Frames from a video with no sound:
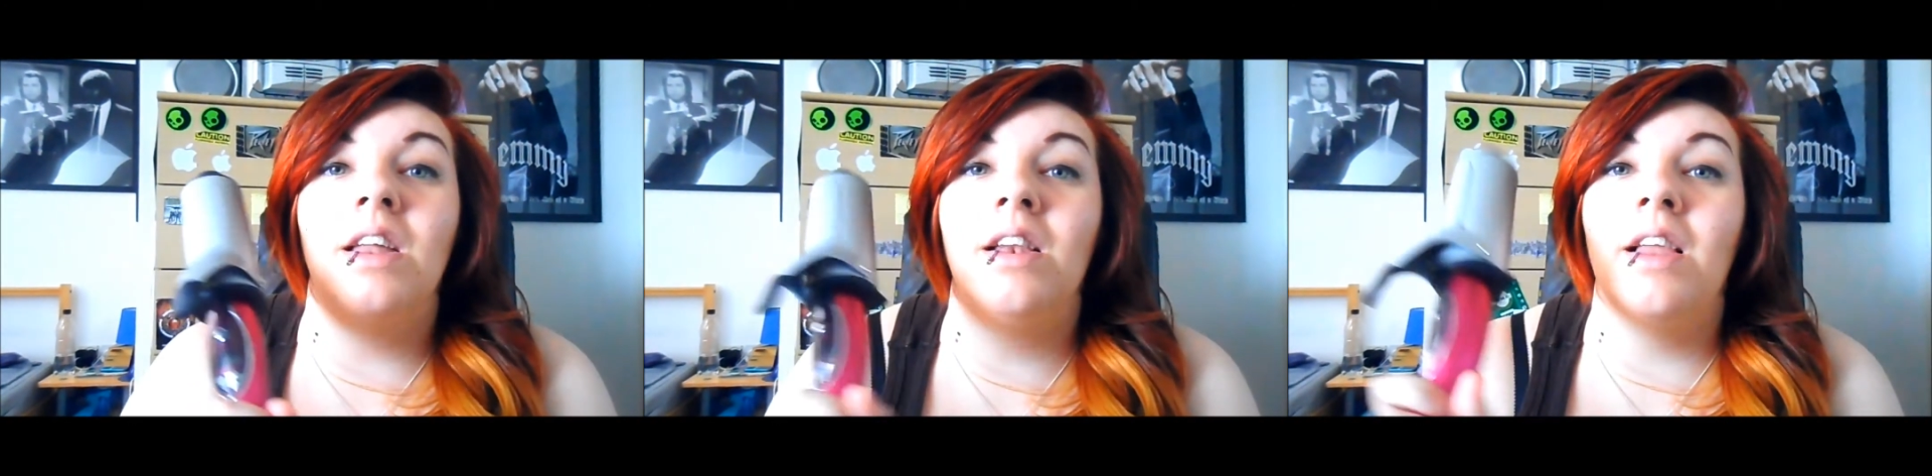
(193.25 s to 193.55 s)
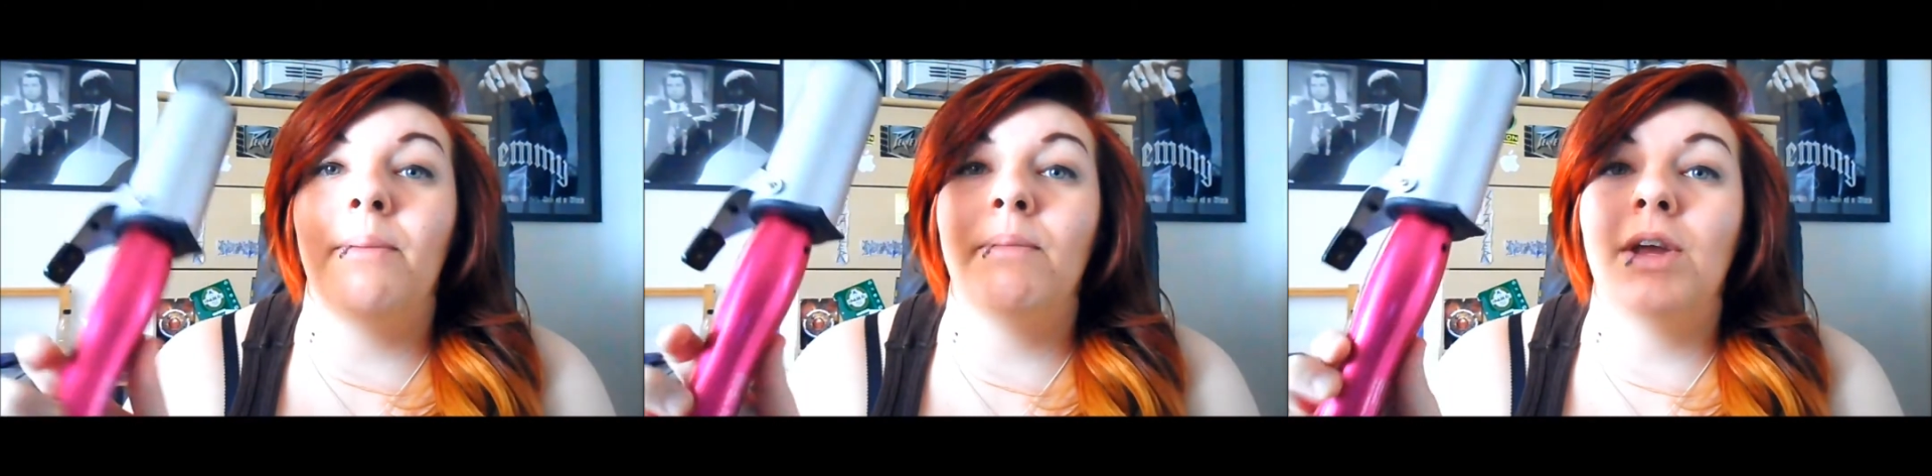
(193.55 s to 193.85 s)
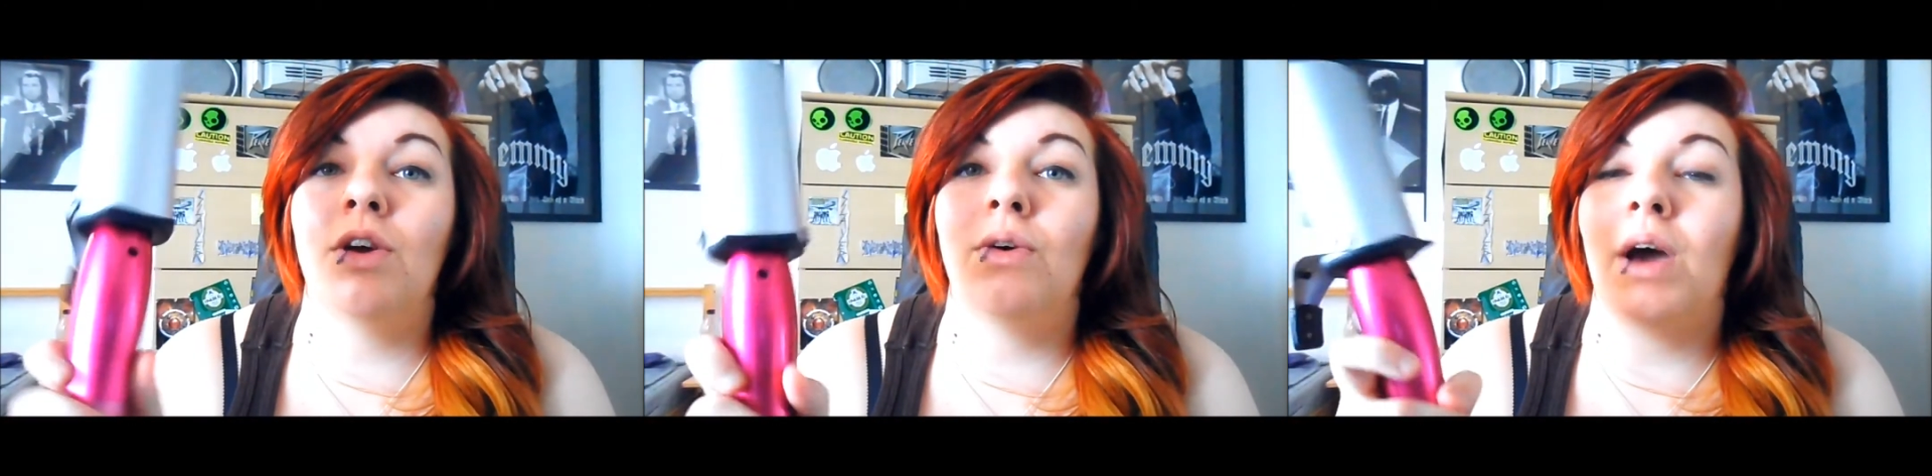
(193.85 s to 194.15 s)
then let
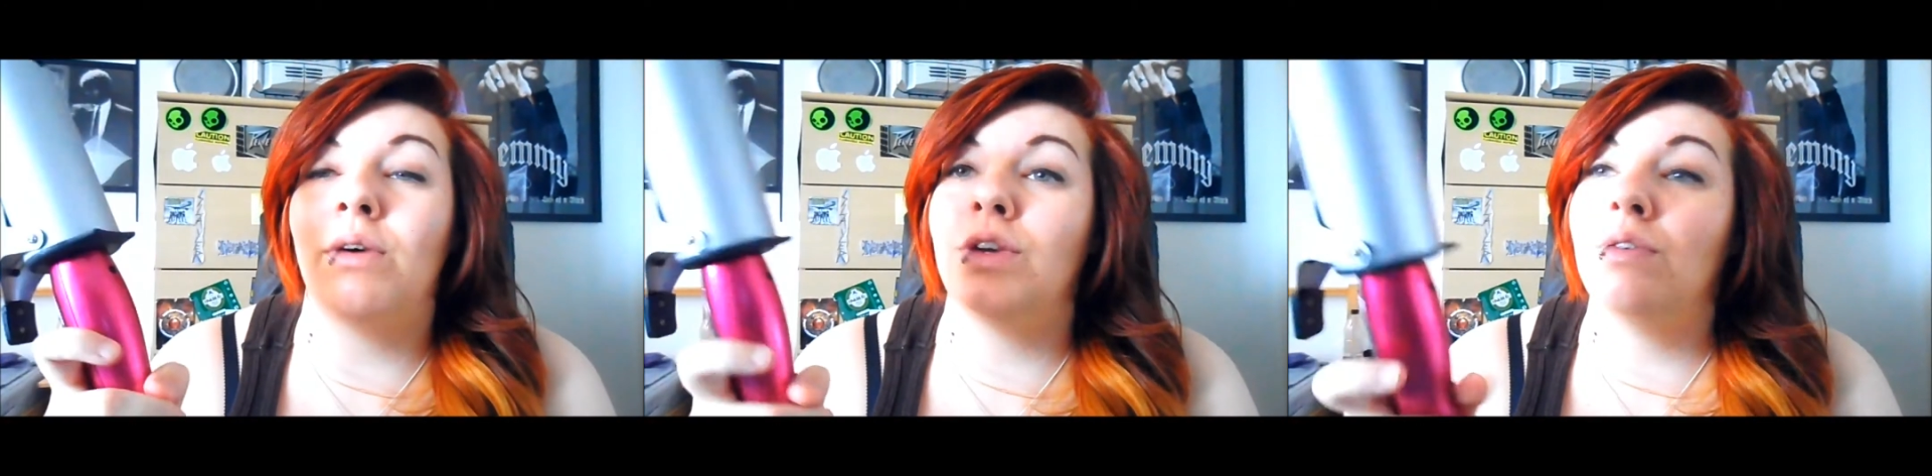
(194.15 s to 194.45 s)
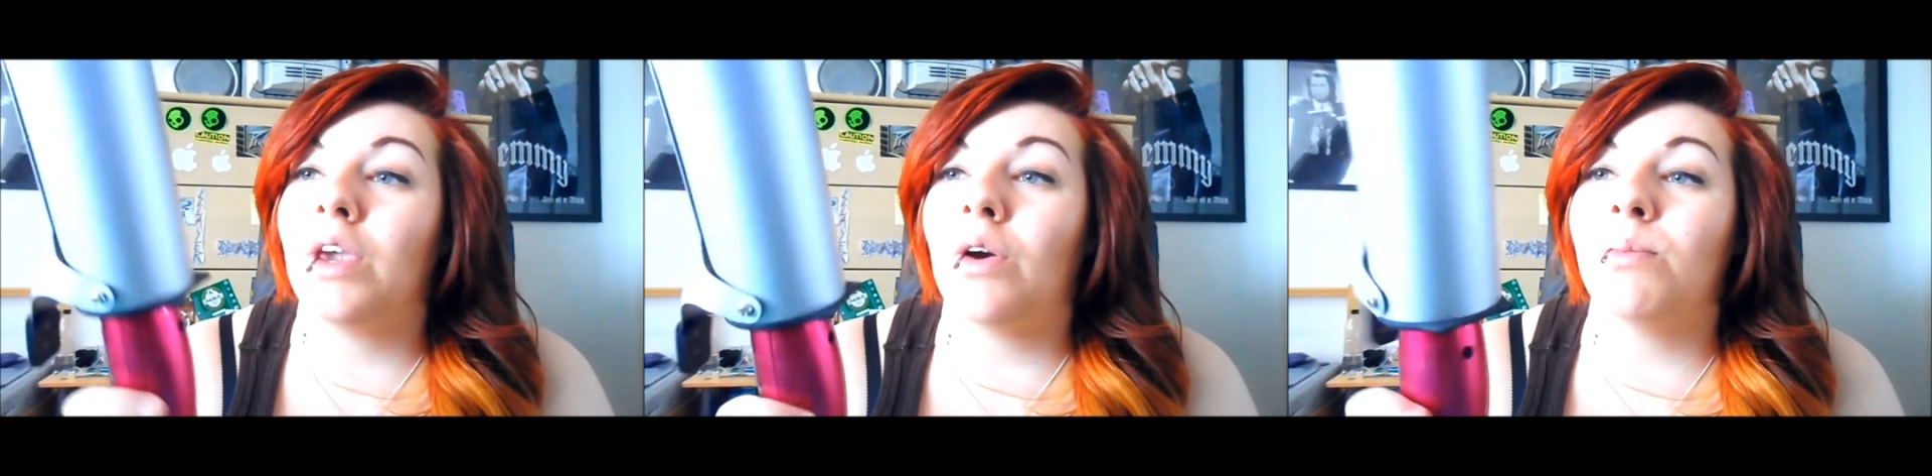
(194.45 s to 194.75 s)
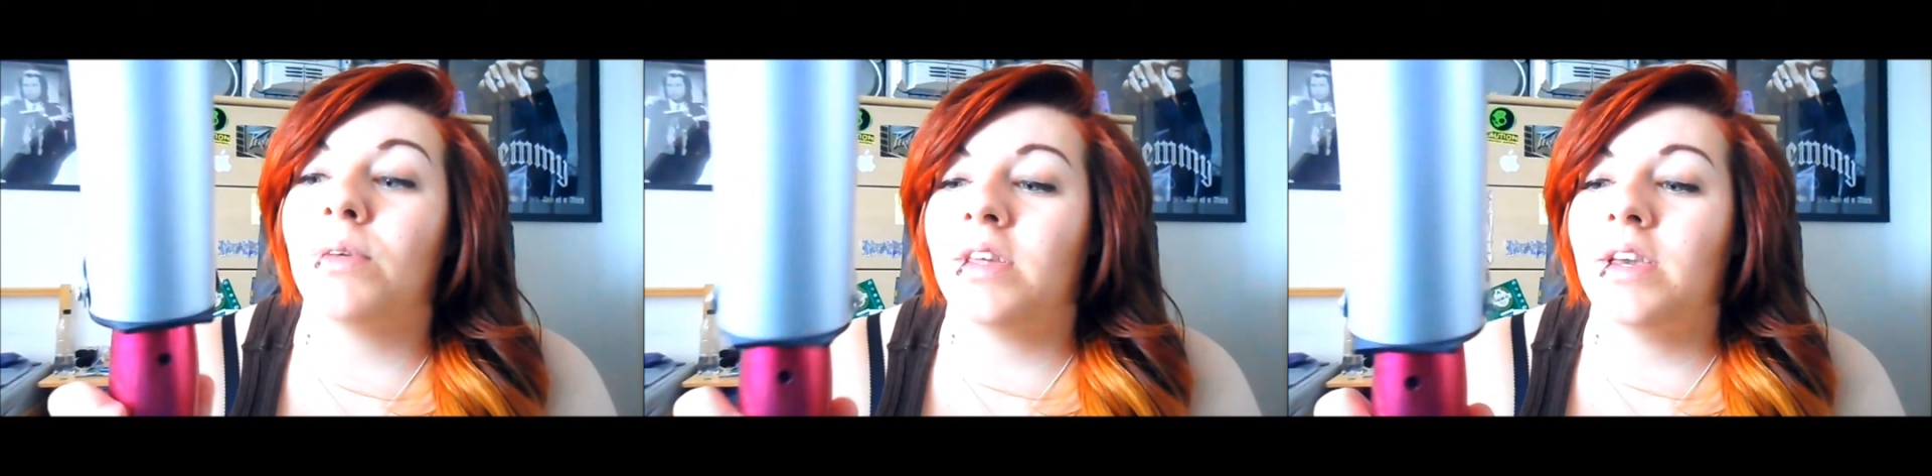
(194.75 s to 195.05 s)
me know how you get
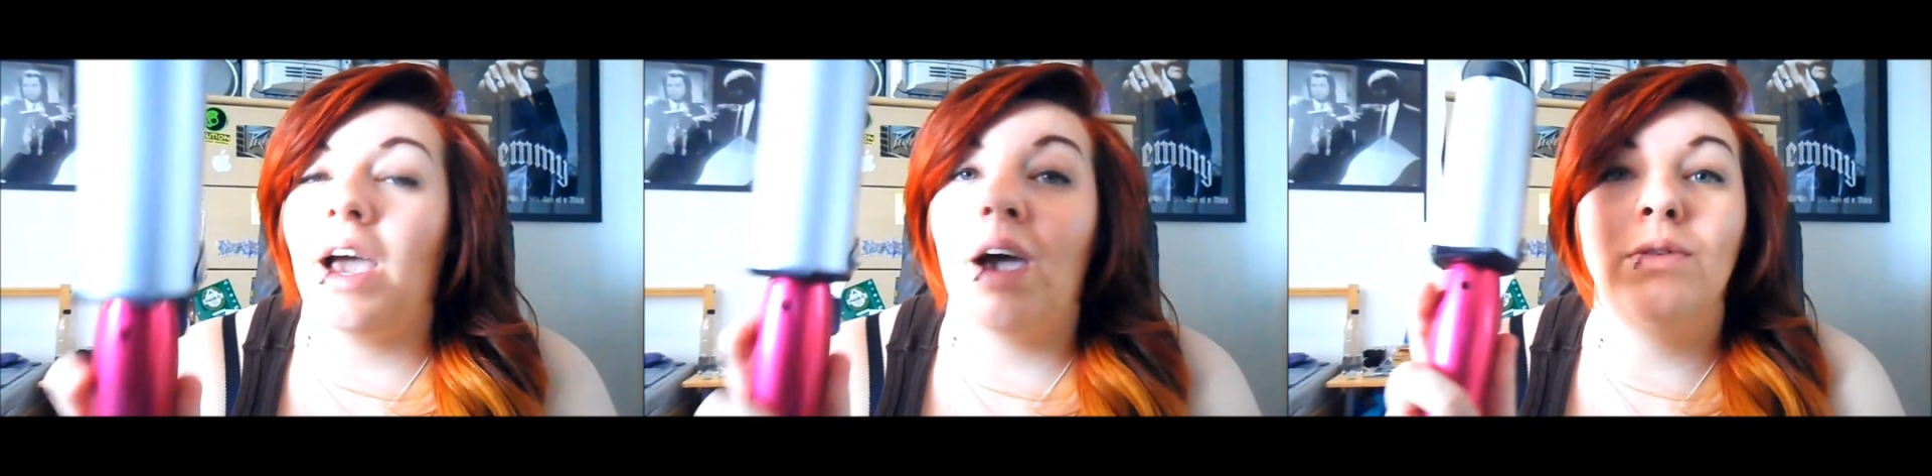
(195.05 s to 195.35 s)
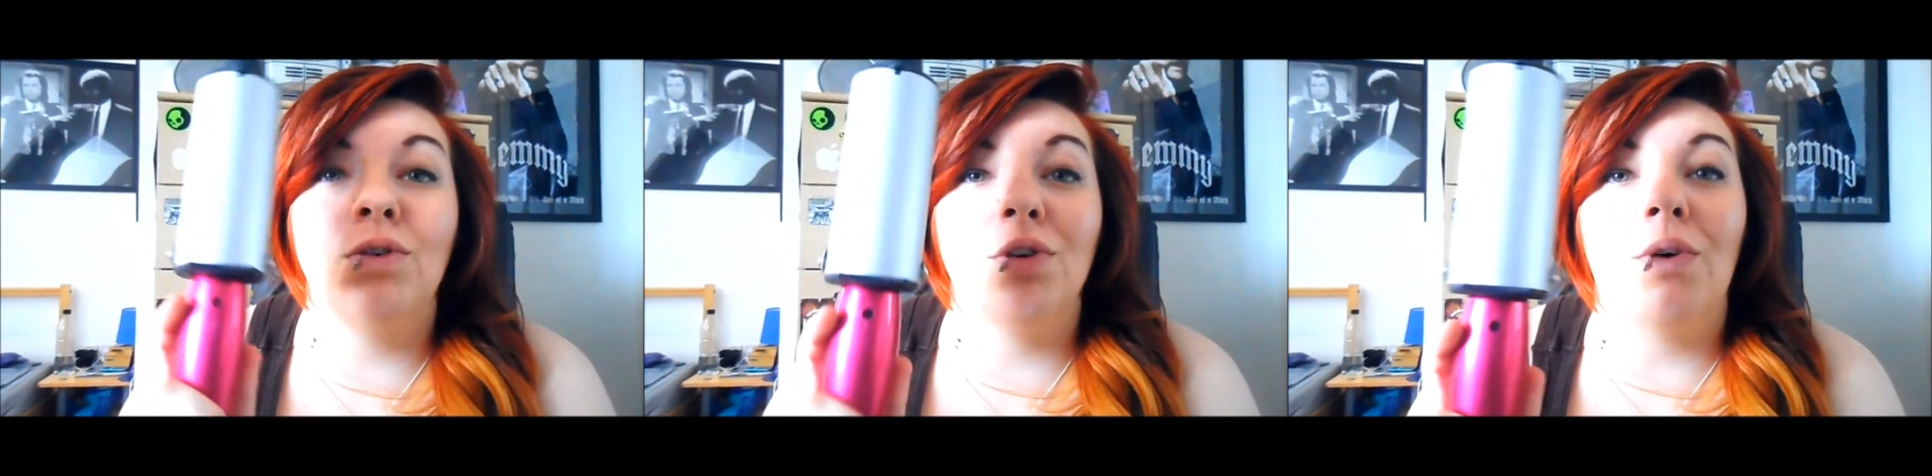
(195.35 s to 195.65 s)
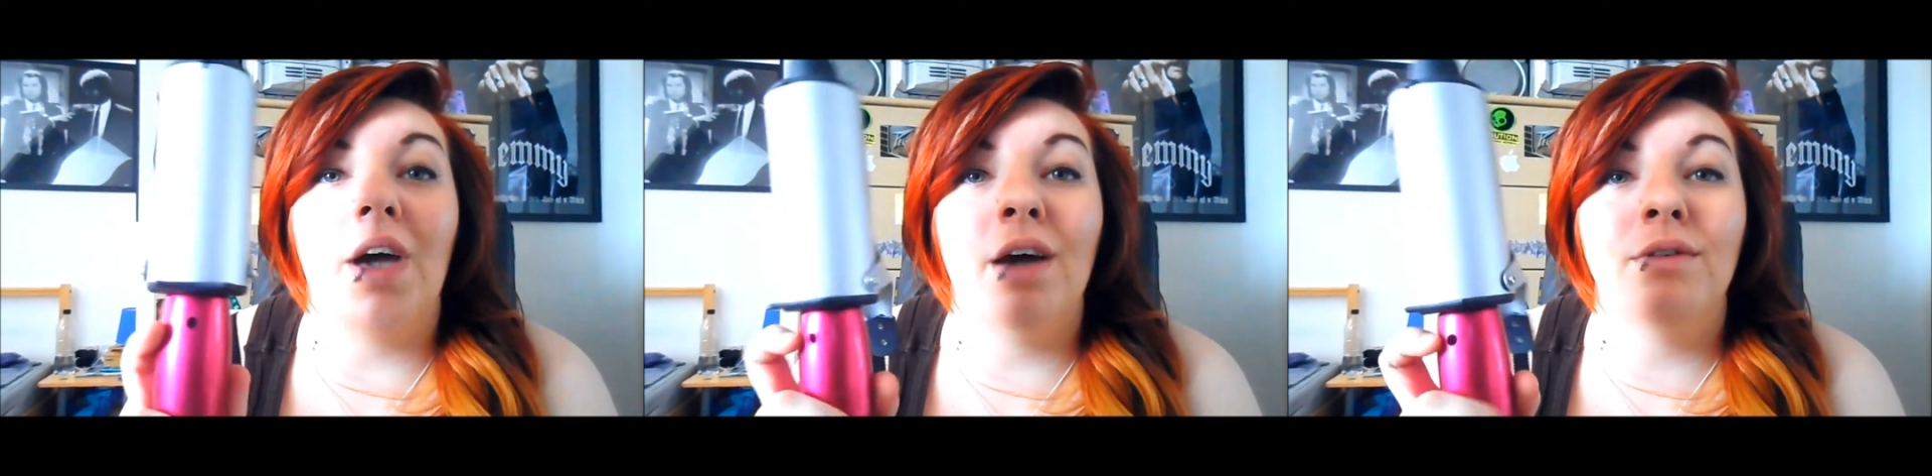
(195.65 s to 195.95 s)
on with it, how long
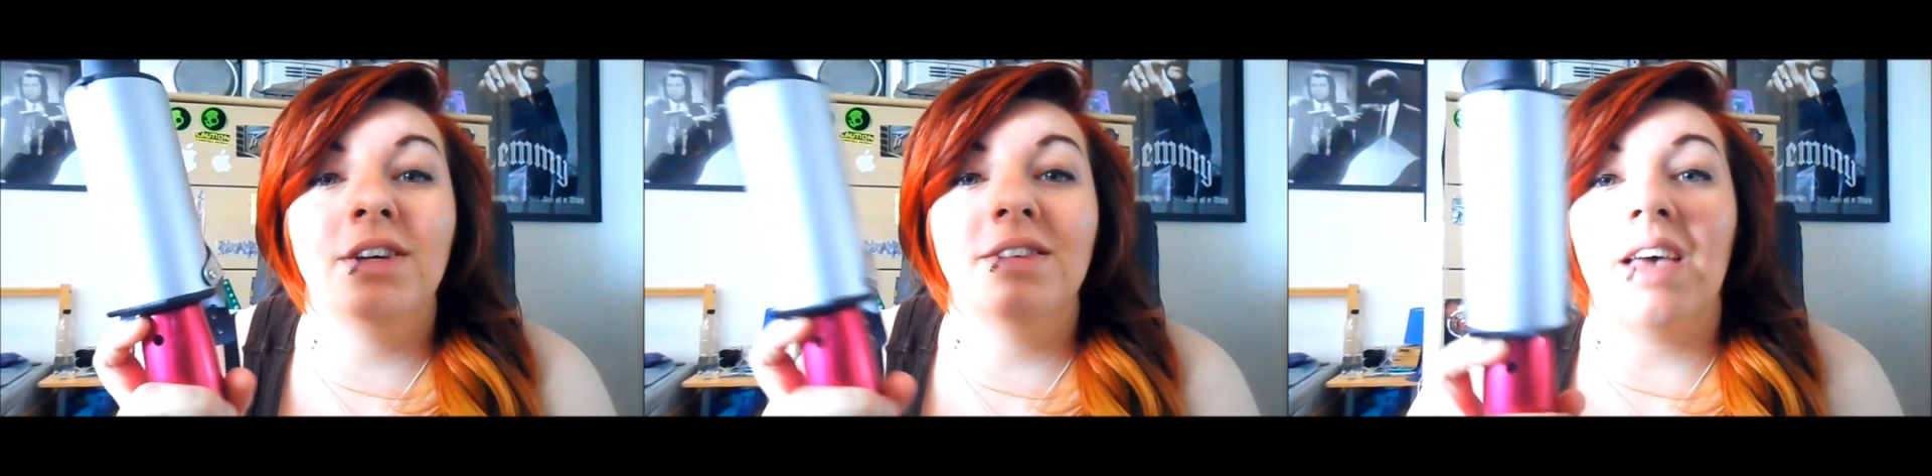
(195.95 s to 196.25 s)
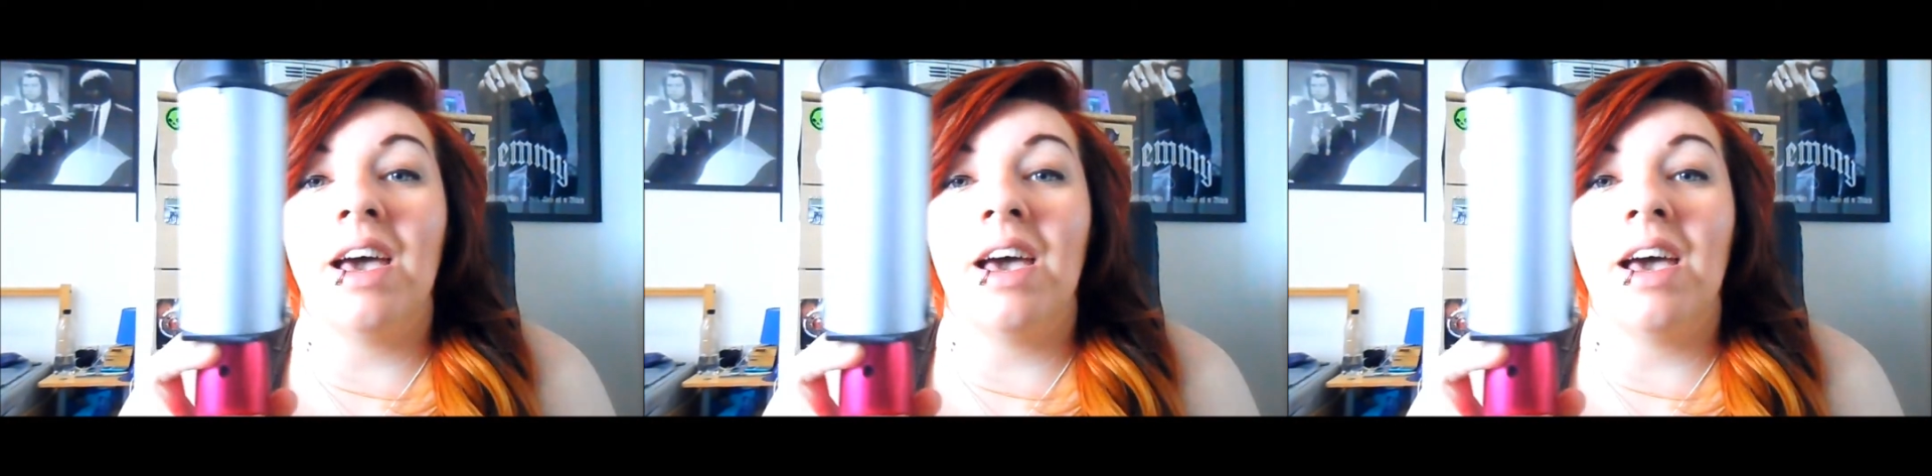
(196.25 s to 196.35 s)
your hair is,